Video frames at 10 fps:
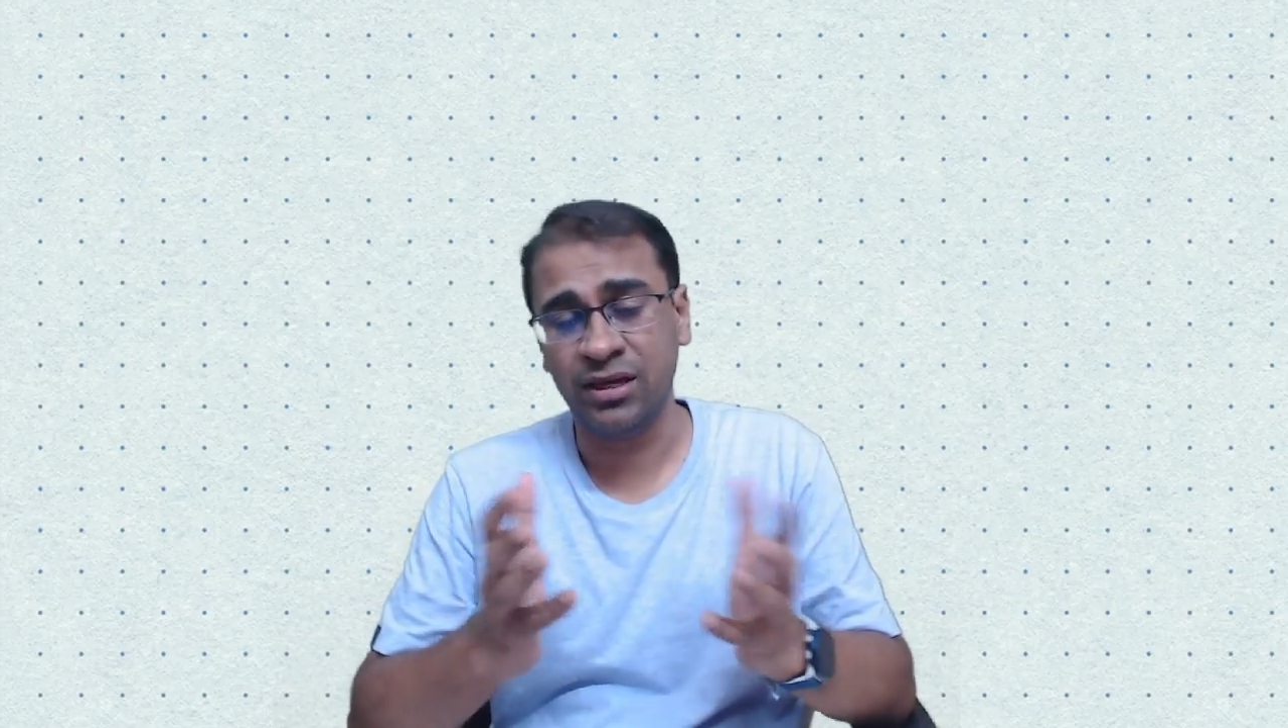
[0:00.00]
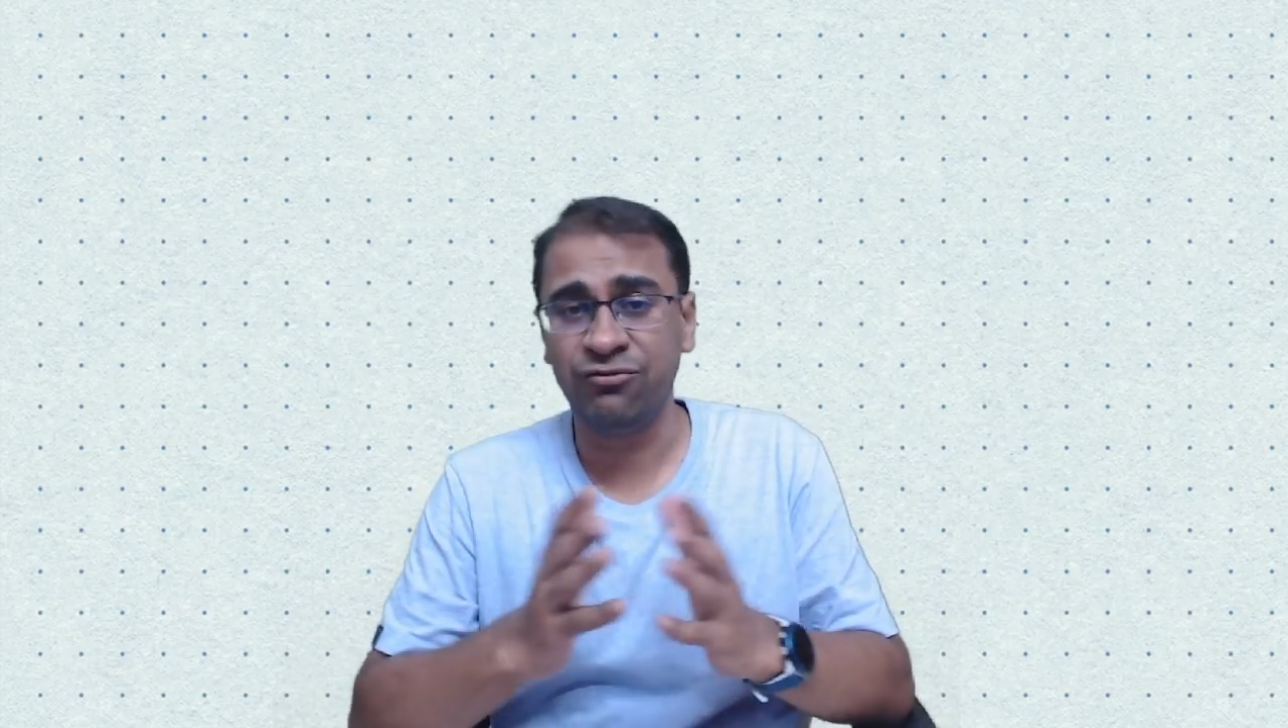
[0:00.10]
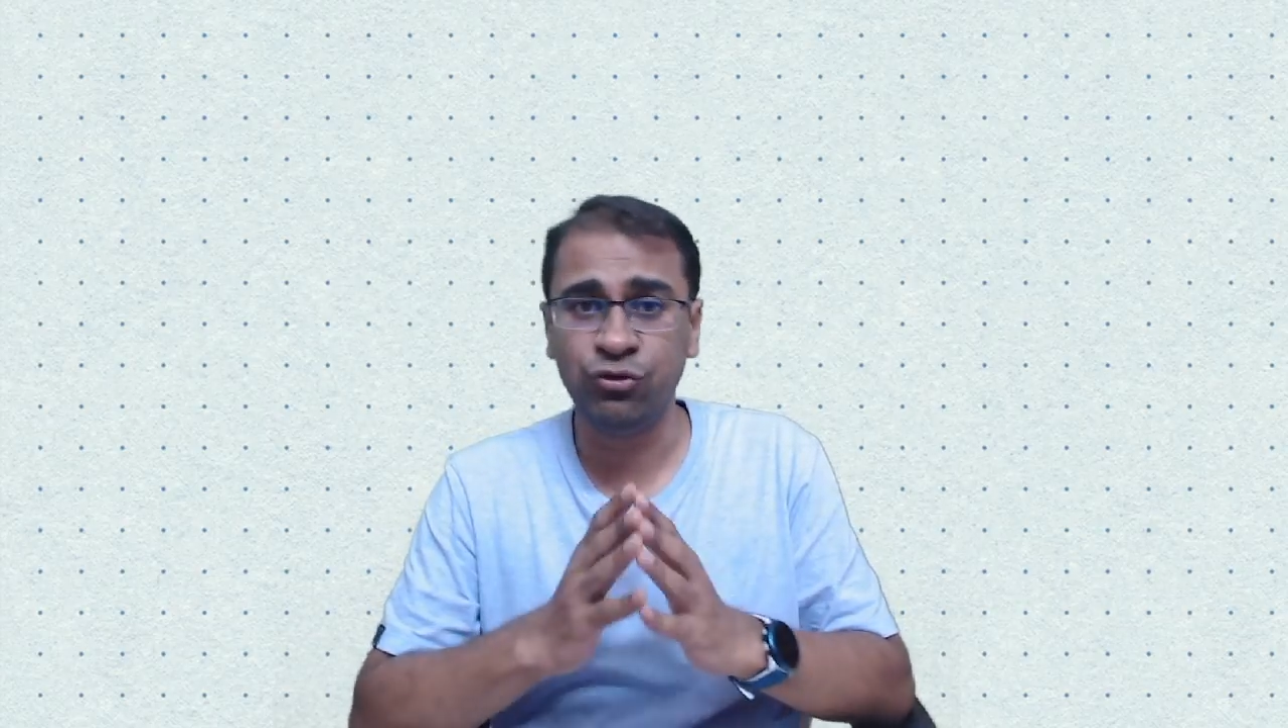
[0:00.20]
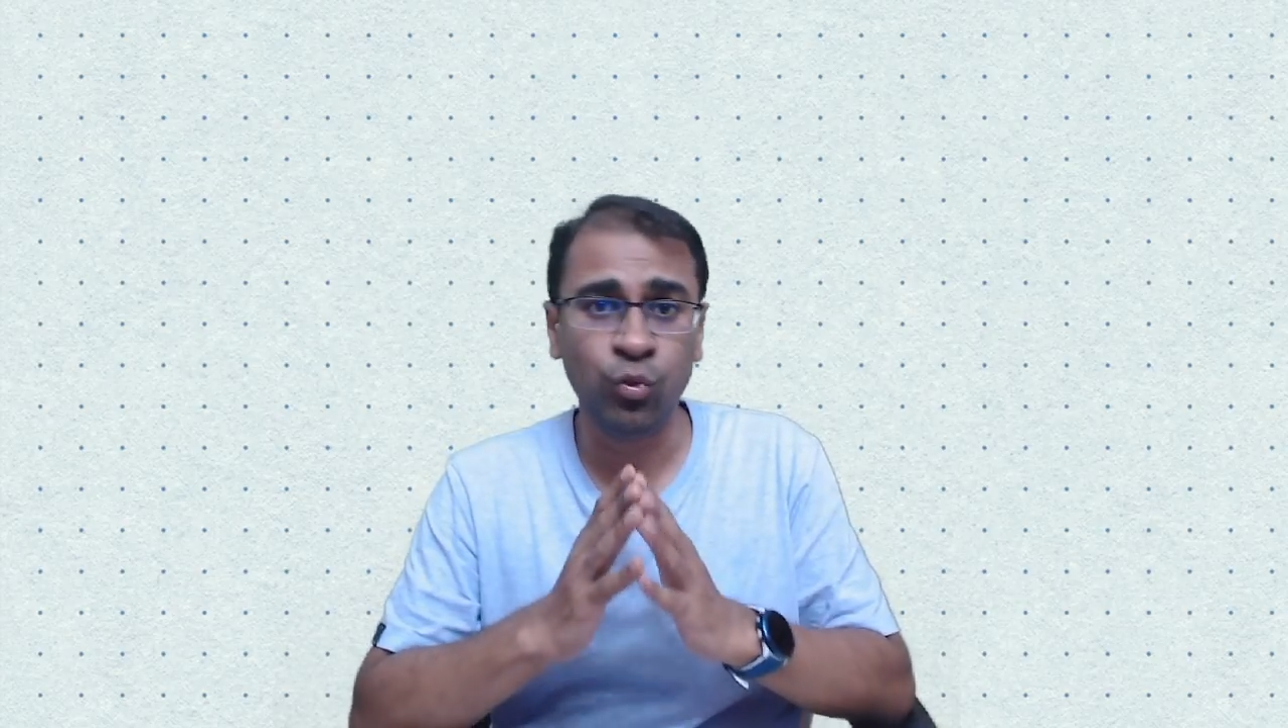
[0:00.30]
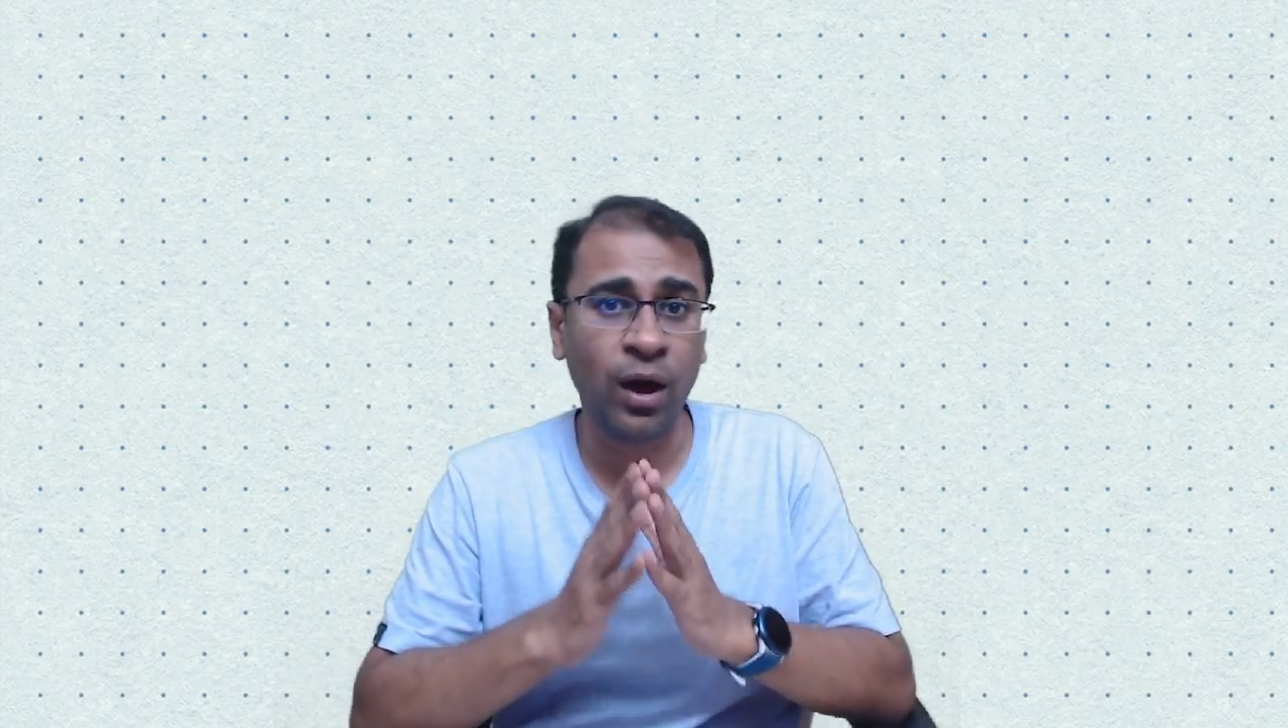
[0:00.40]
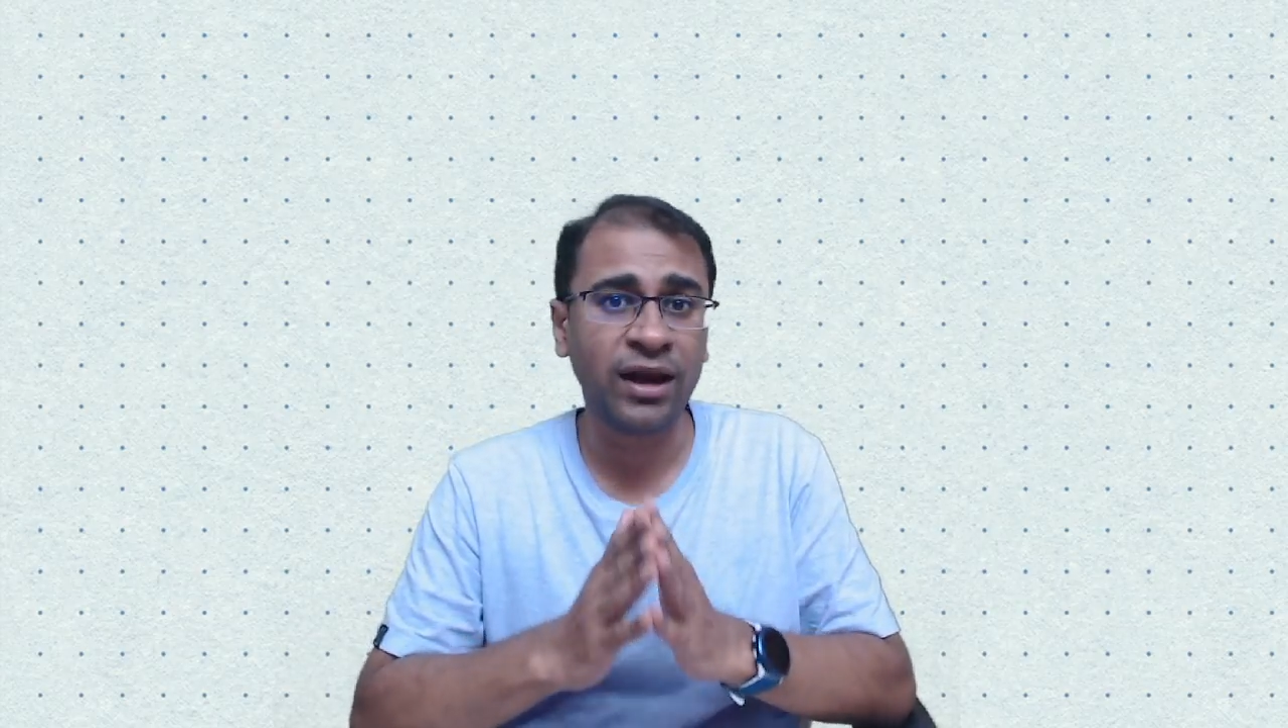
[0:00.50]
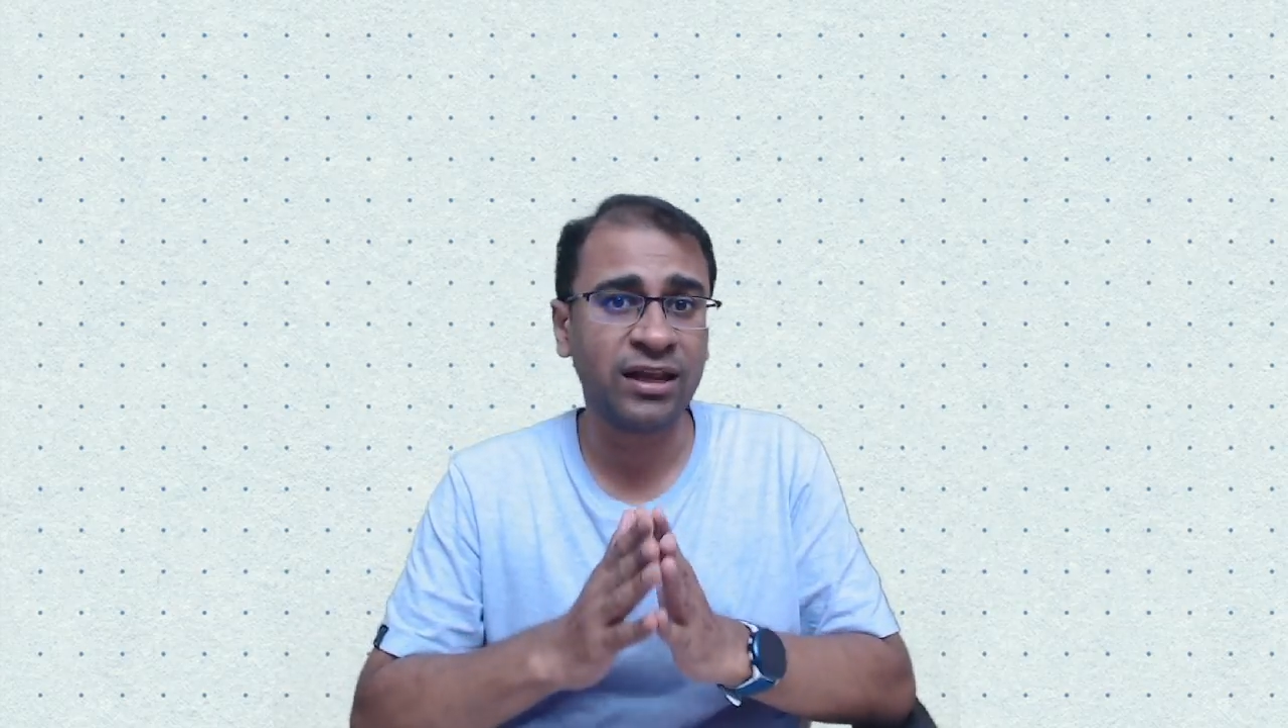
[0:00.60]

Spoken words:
if you are